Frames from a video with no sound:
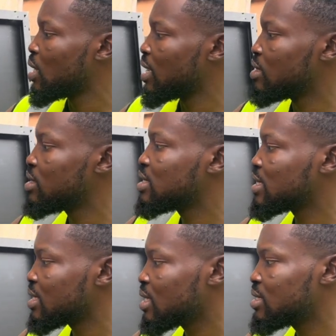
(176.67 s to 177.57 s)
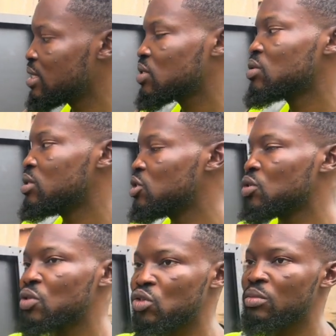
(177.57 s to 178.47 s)
at these standard test
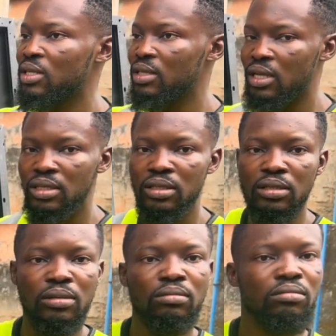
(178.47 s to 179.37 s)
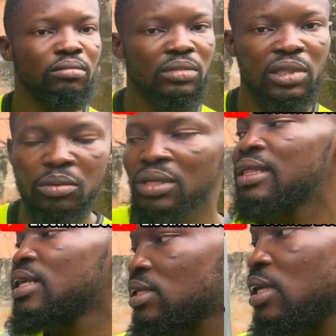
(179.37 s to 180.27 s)
conditions you might get a bit
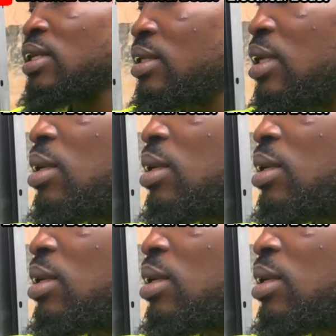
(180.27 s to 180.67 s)
lesser than